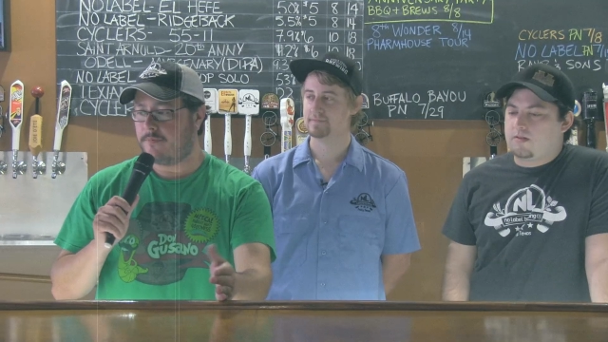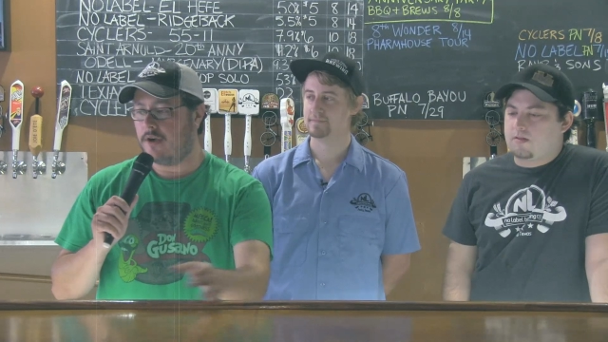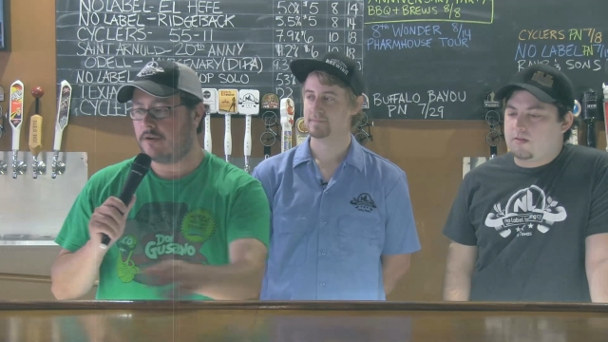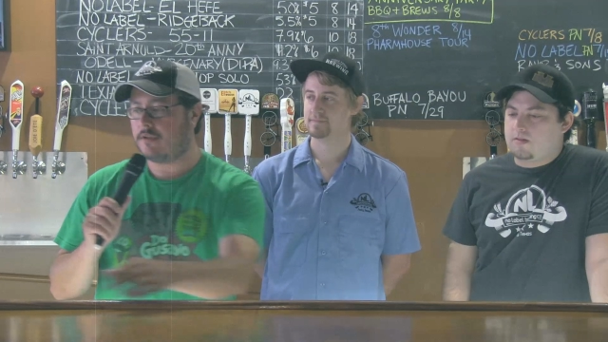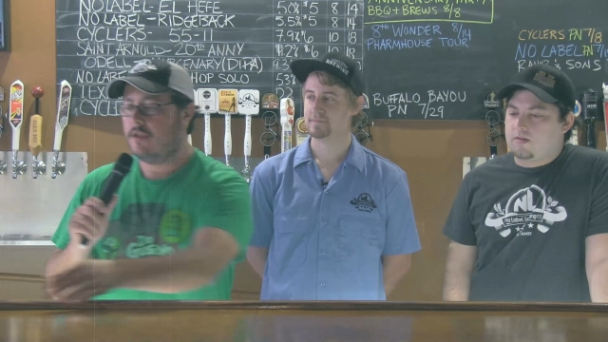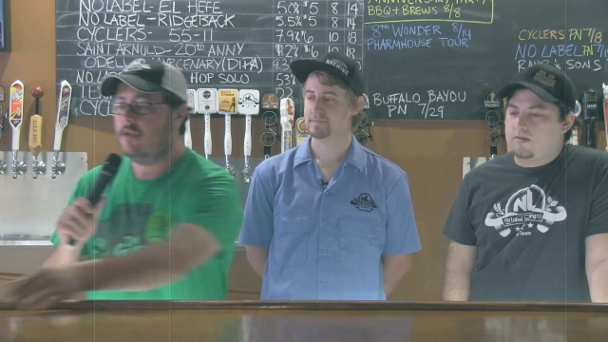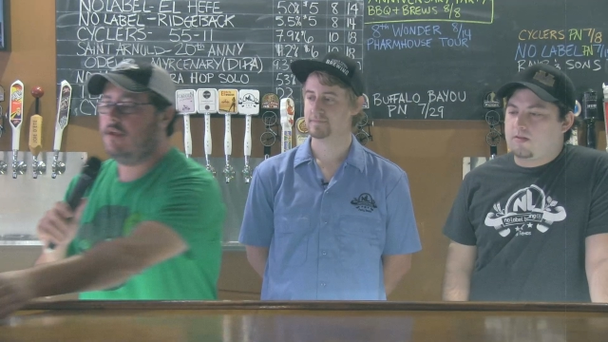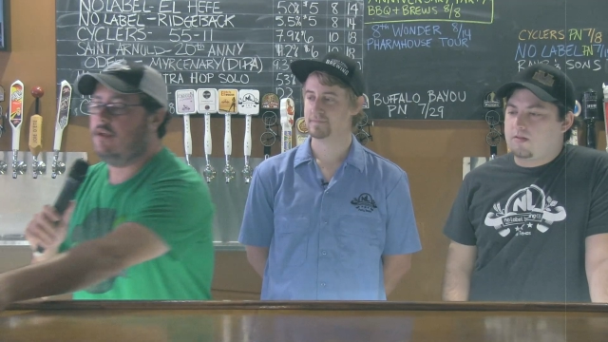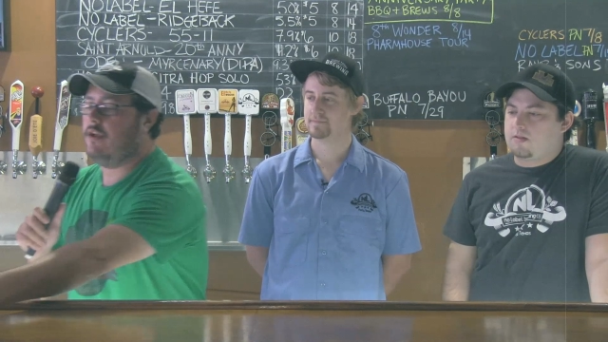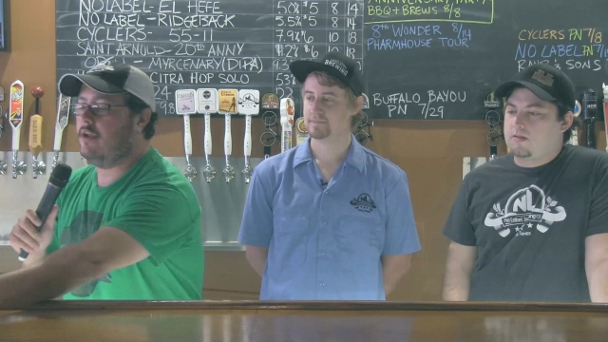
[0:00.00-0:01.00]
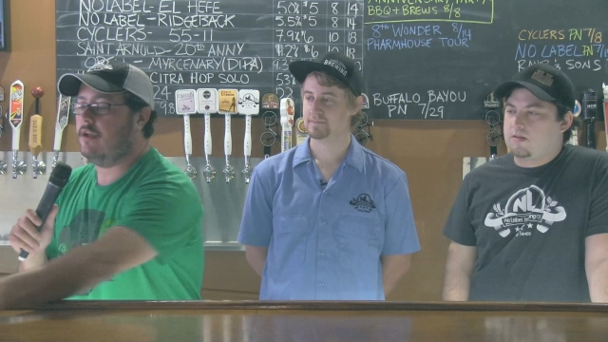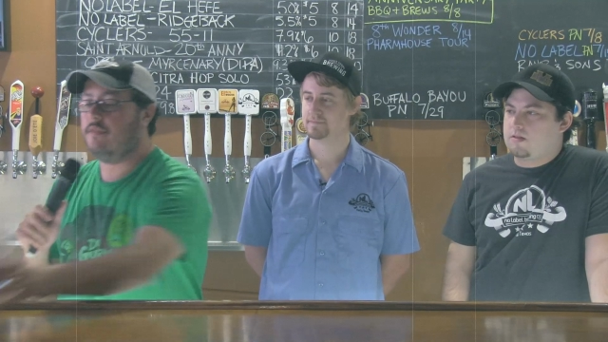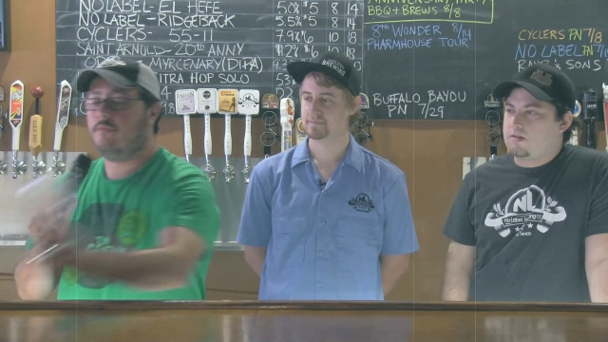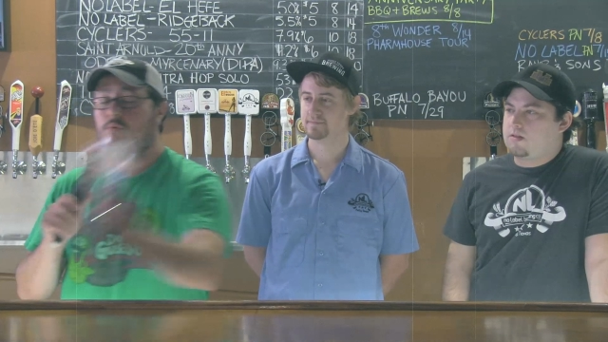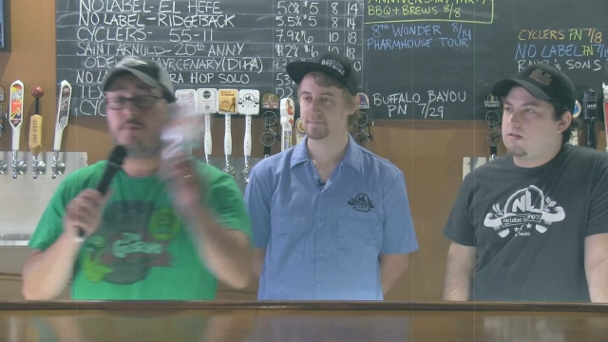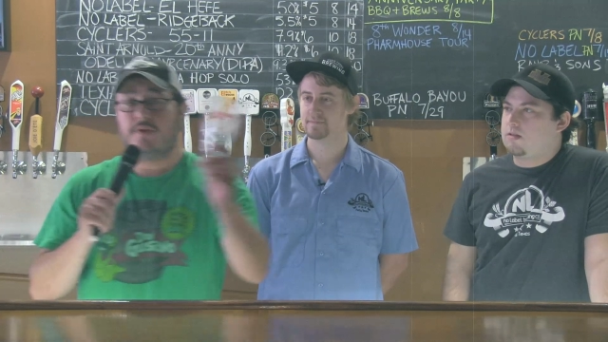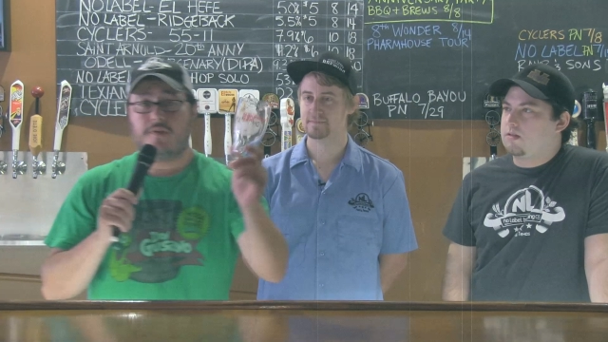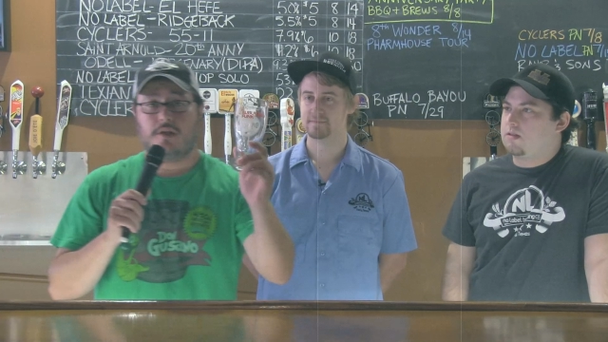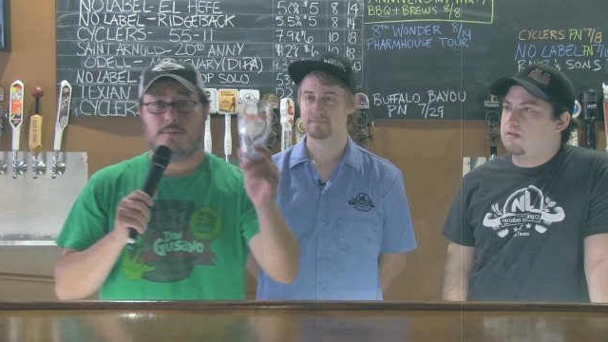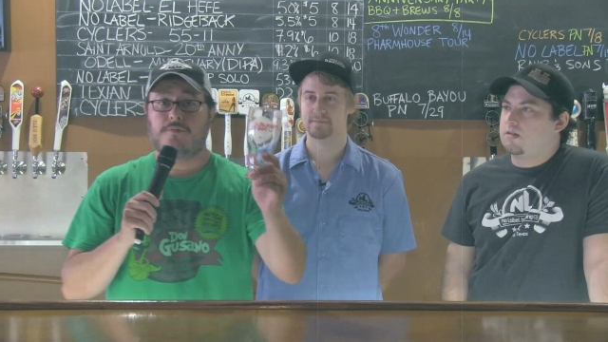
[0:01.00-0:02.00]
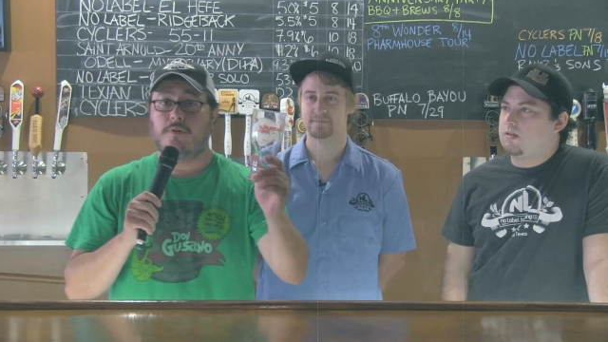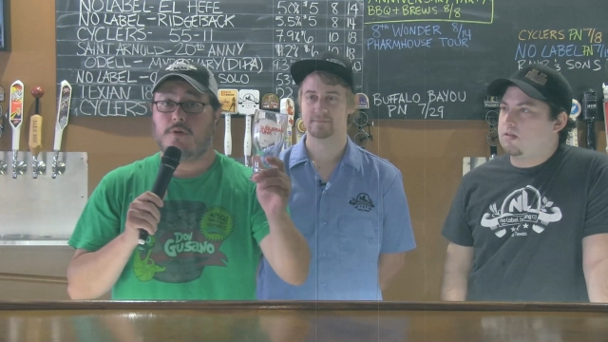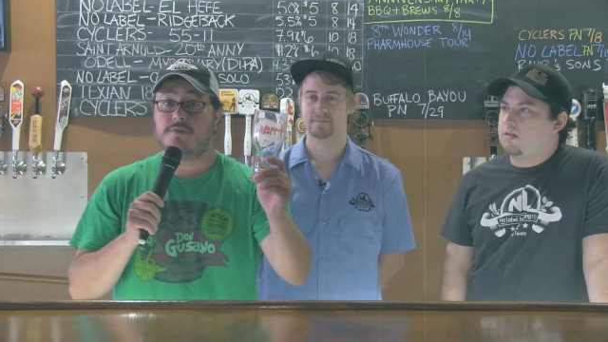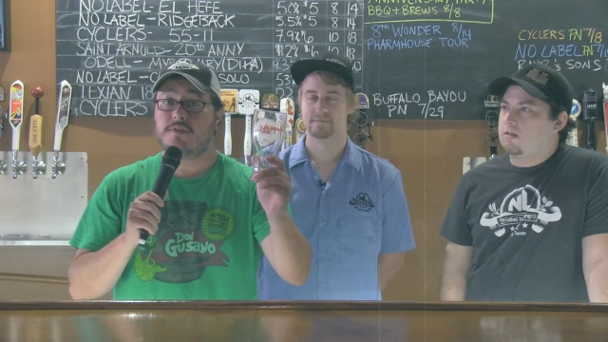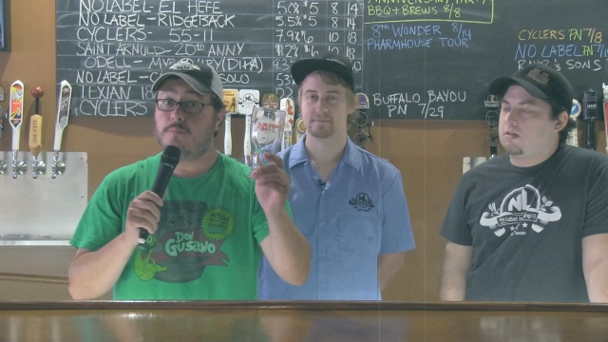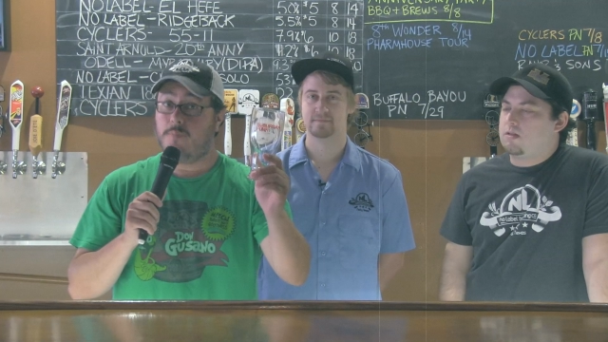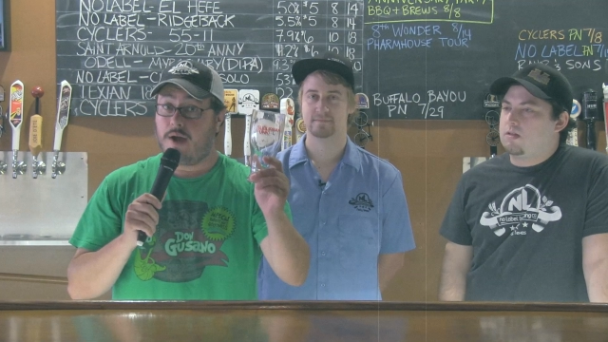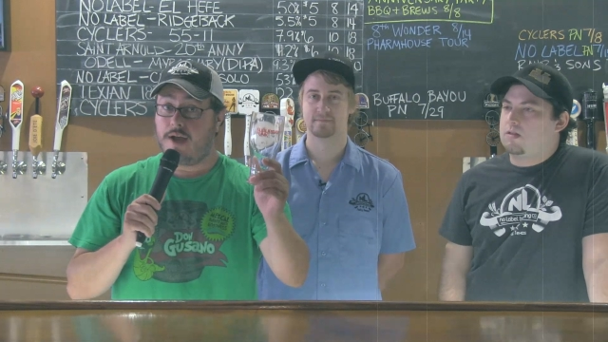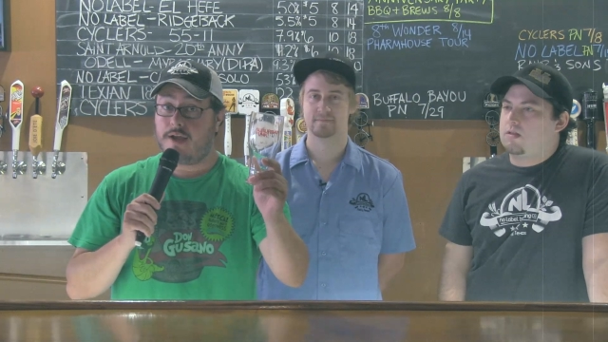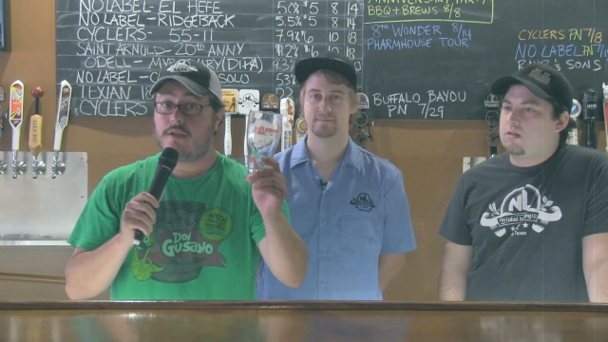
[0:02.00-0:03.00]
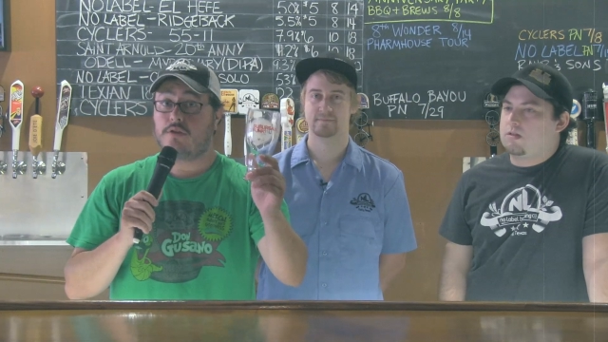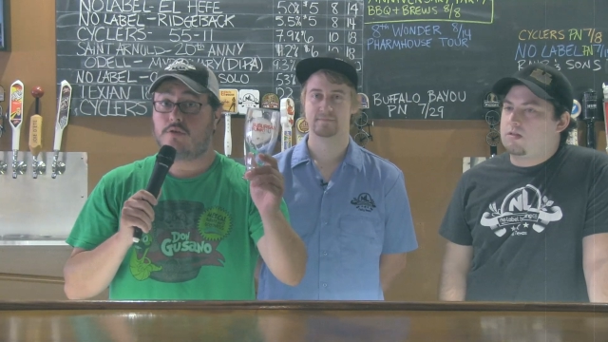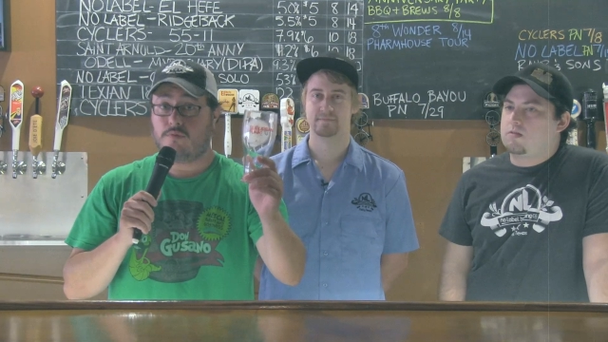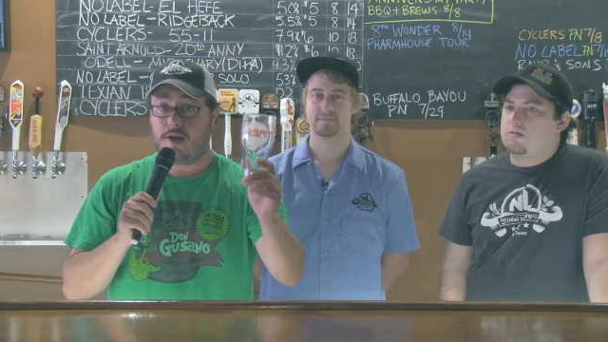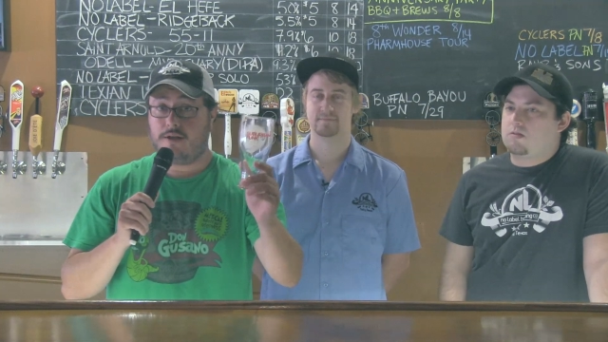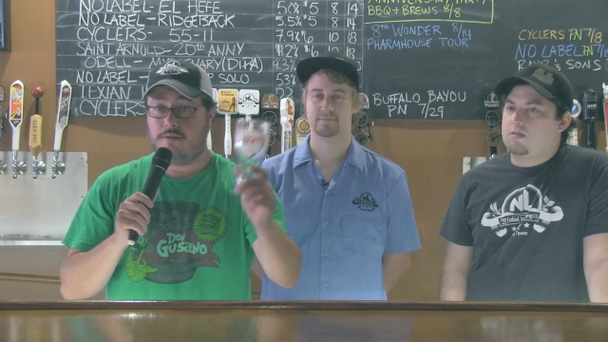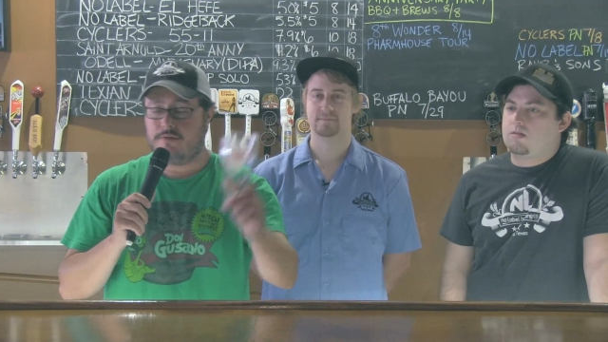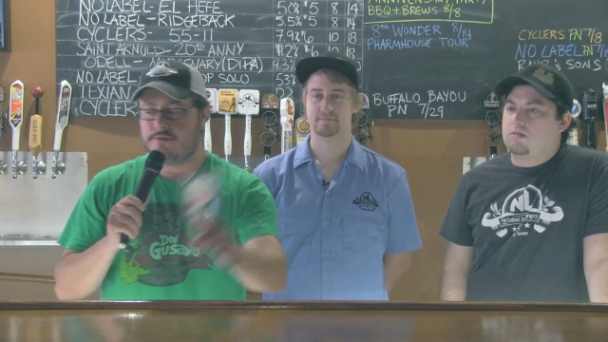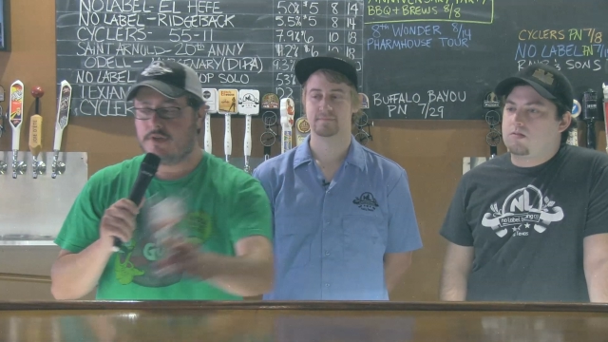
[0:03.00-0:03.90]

Speaker 1: Funk, uh, will be available for those that buy growlers.